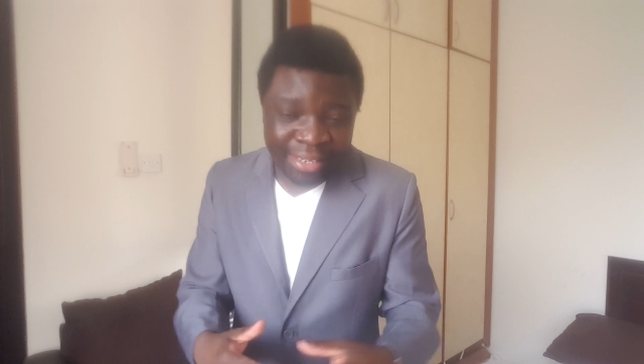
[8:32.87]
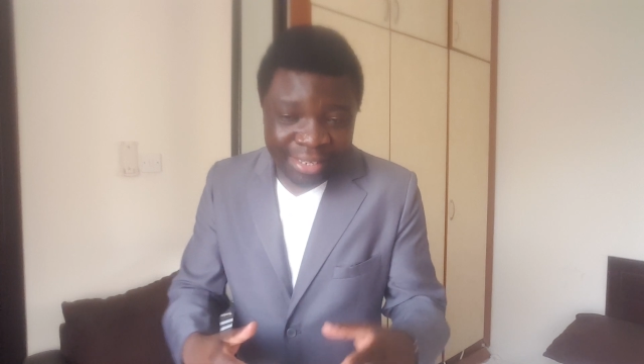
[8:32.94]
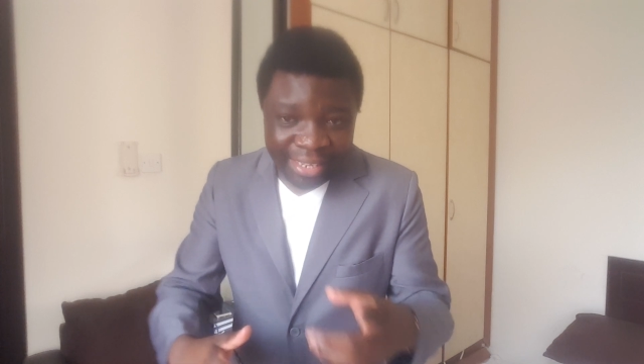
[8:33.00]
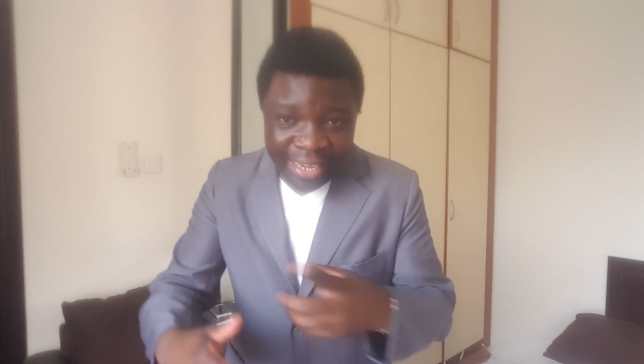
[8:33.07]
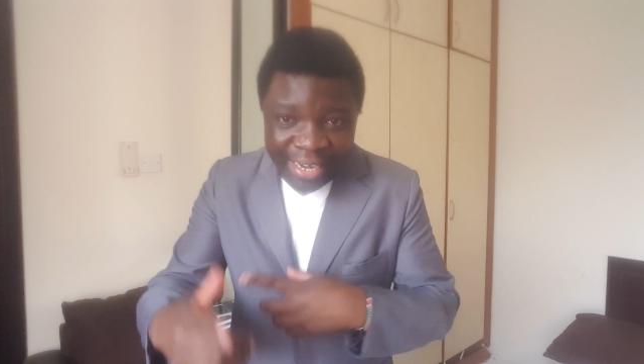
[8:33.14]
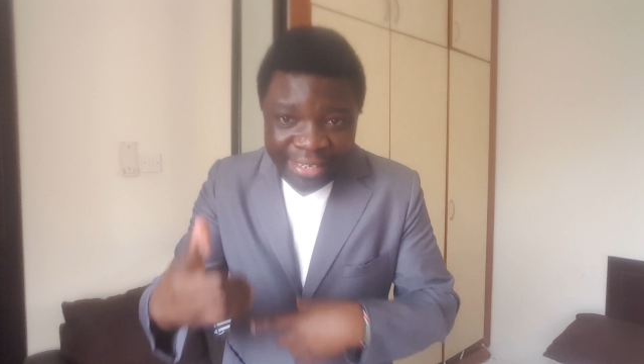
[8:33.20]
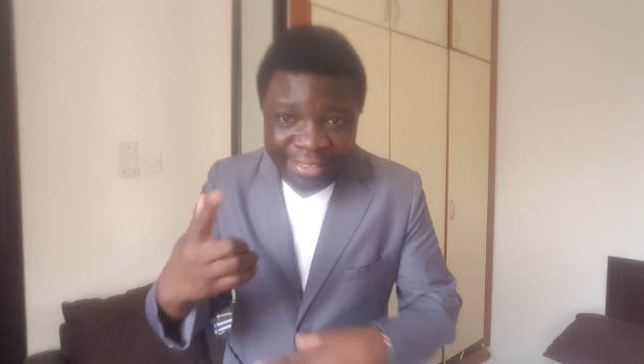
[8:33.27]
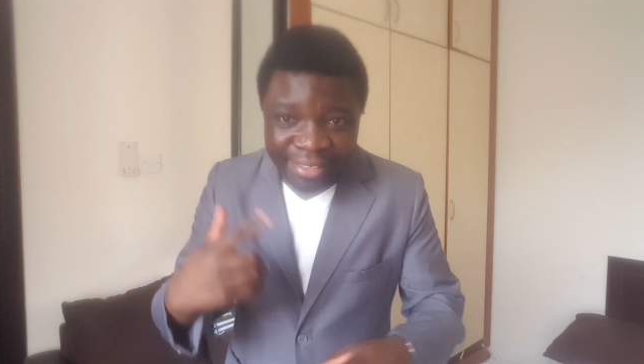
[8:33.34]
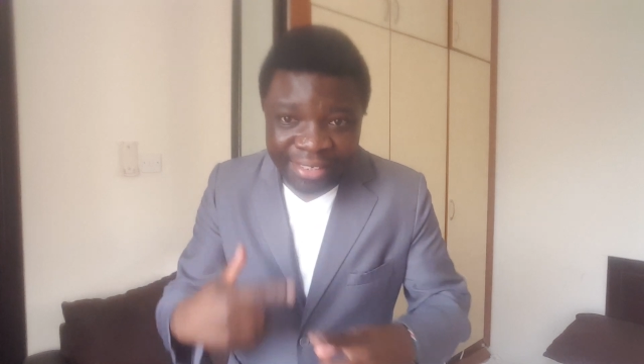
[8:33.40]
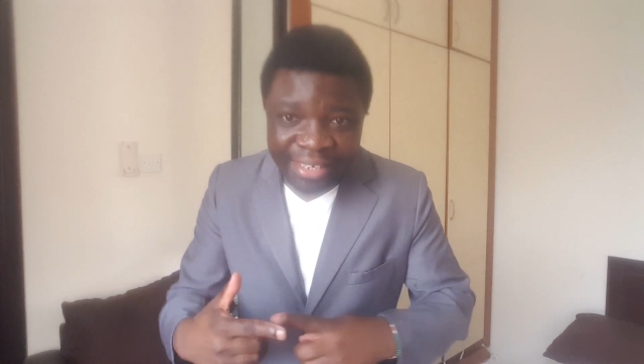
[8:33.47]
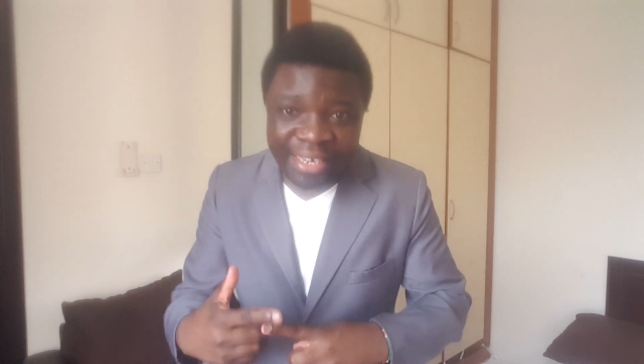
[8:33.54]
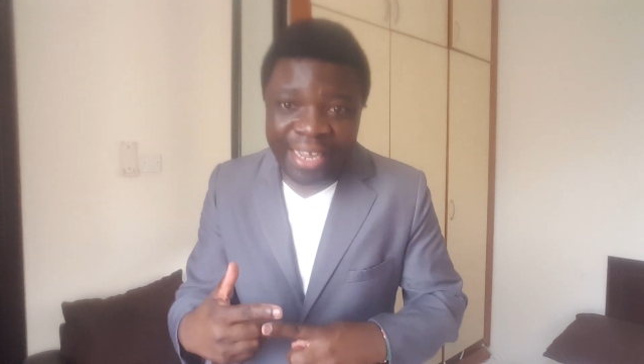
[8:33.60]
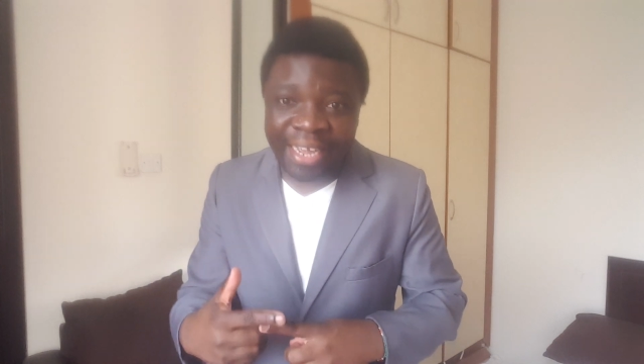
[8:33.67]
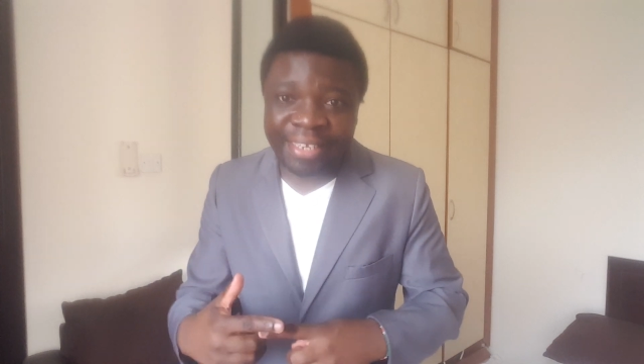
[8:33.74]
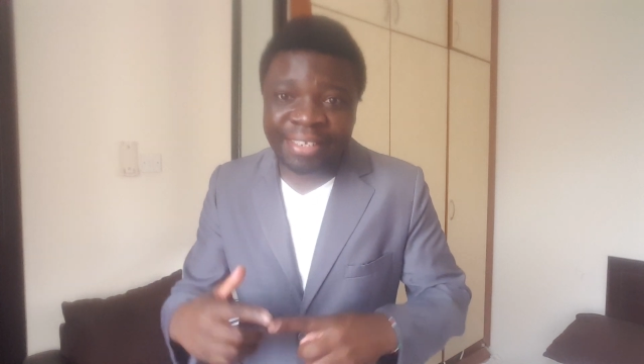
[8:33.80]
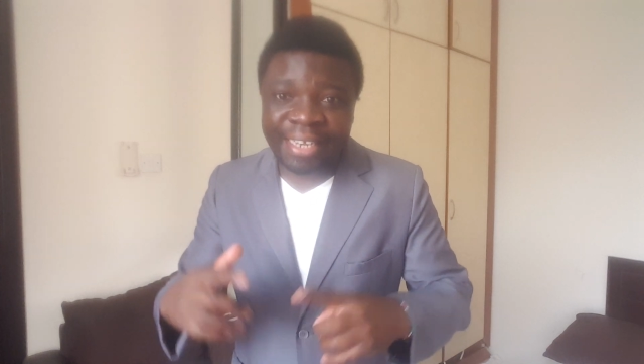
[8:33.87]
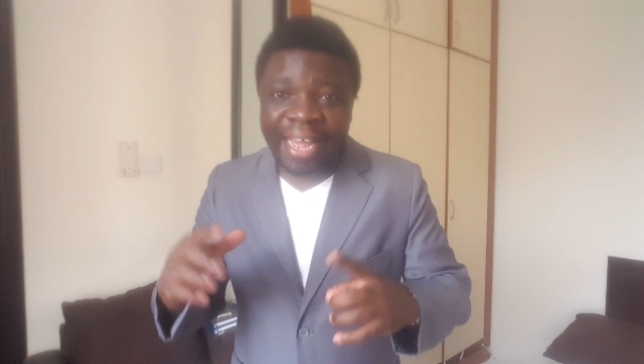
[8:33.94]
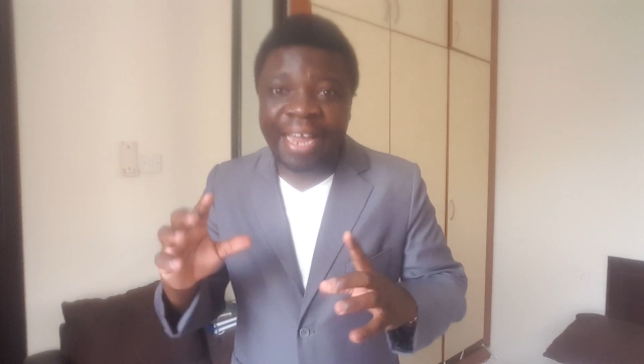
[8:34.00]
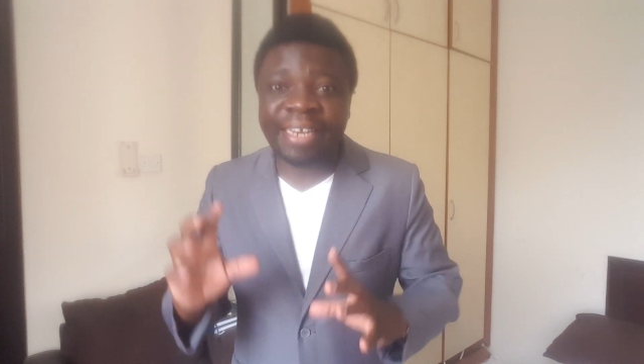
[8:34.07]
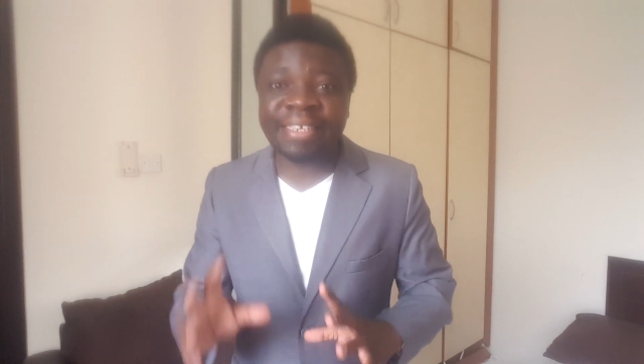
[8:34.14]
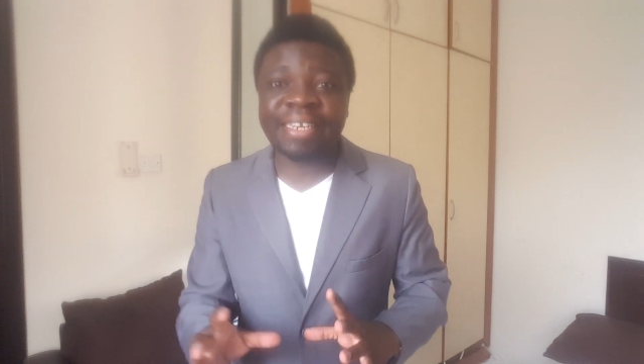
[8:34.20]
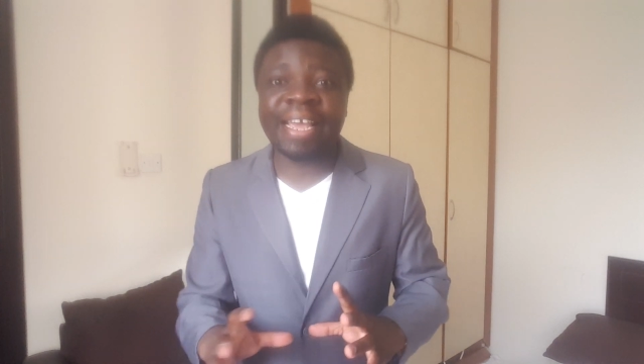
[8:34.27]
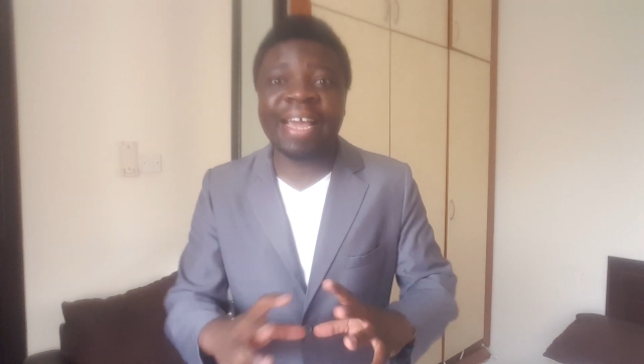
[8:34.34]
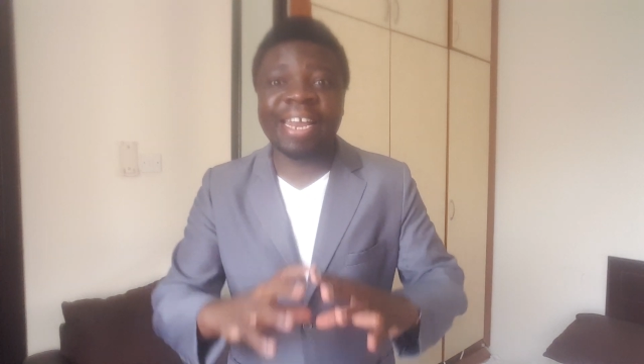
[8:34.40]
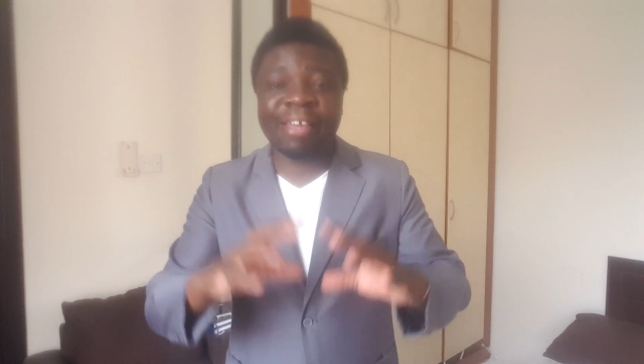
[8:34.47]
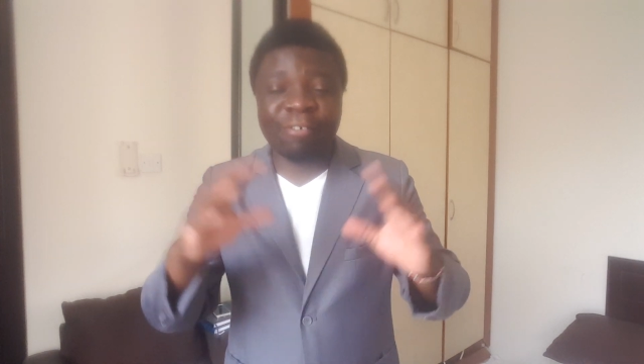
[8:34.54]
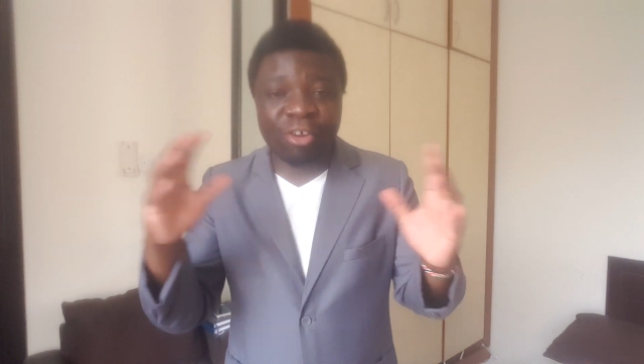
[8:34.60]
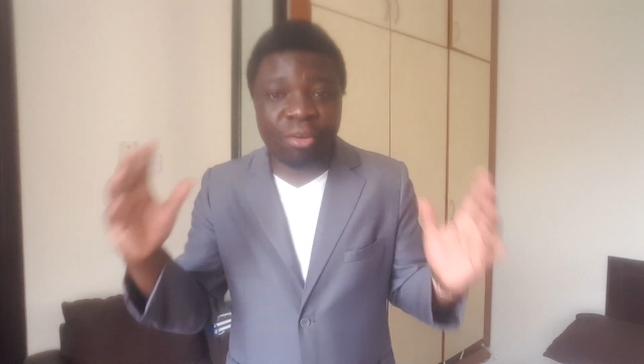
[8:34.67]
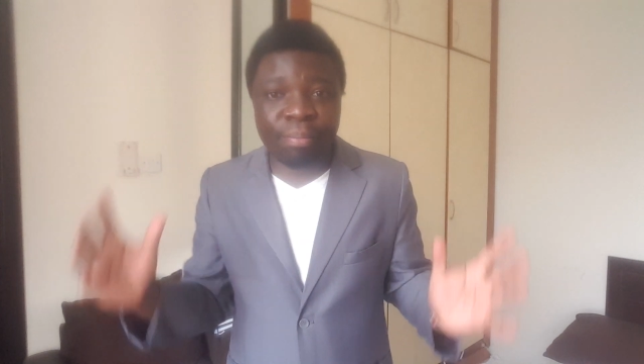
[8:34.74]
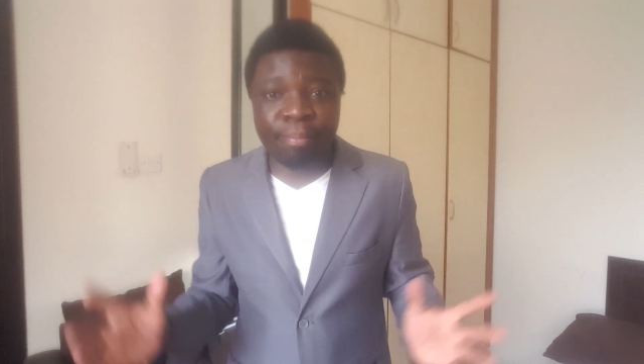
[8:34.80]
they are seen as
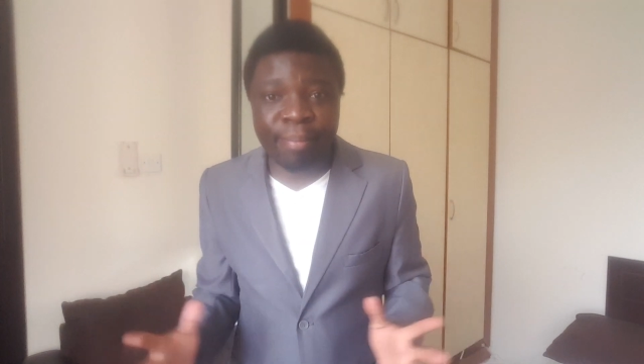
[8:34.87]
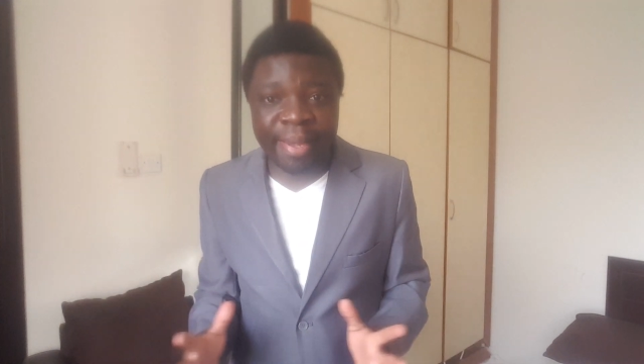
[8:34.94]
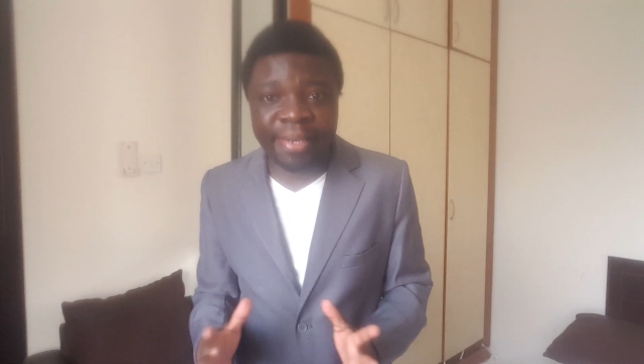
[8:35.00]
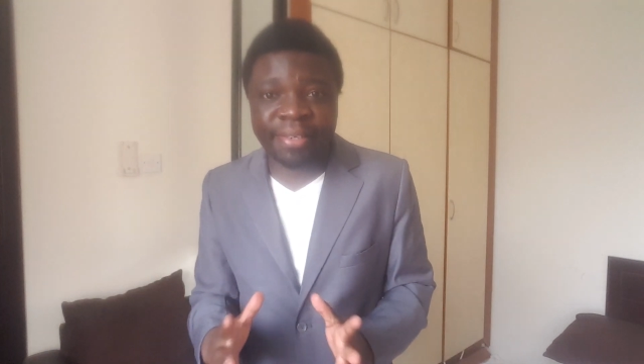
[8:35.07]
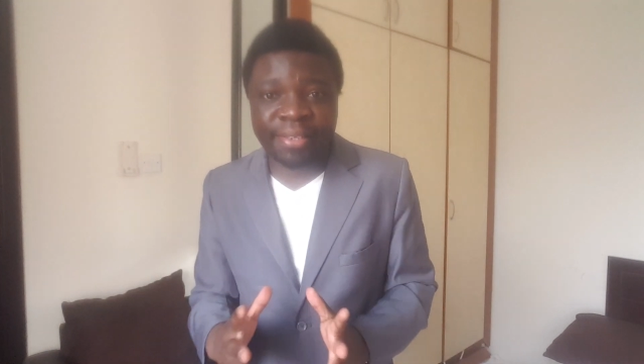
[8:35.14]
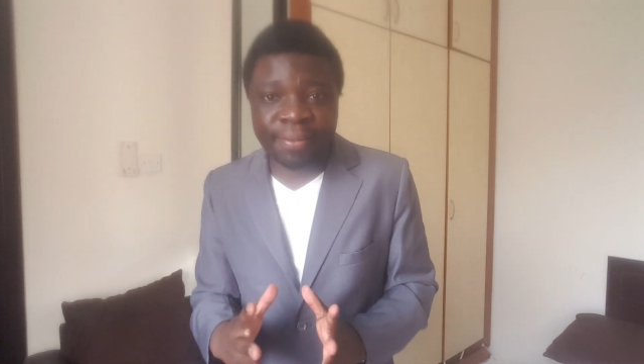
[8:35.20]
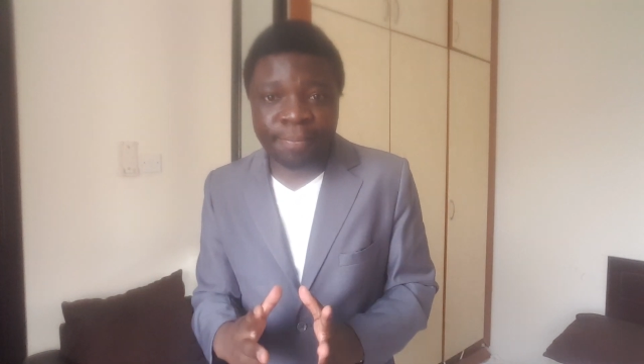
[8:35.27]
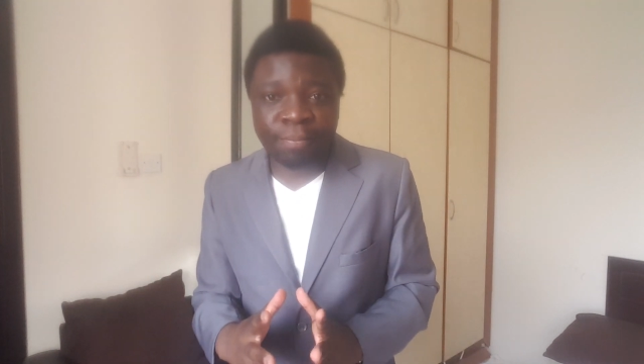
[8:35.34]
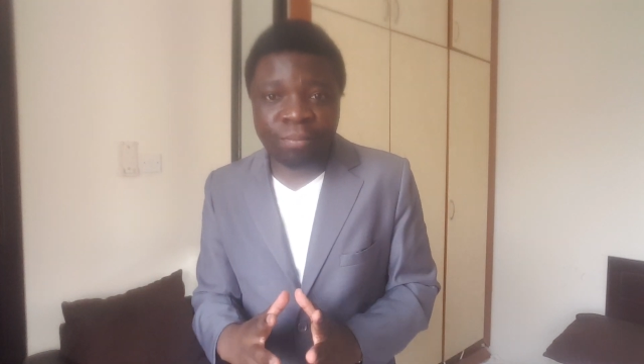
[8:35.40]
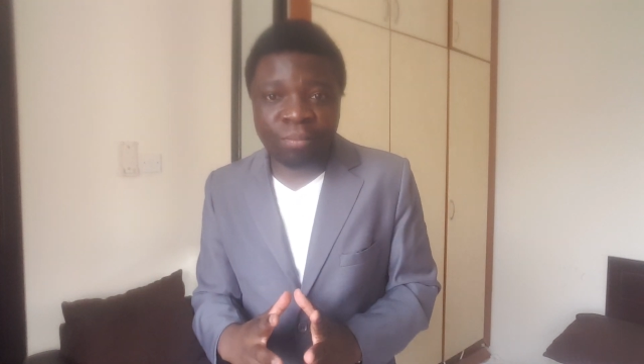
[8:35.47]
anti-development,